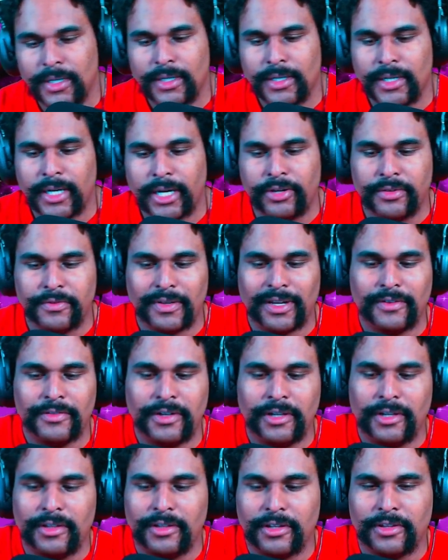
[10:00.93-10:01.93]
I don't even have
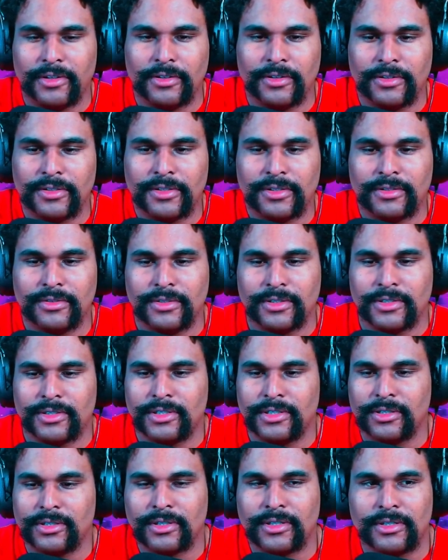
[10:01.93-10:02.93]
any of the other alerts. Look, see,
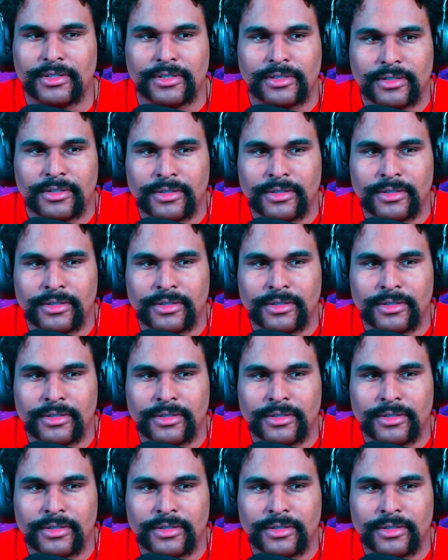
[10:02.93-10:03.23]
look at this.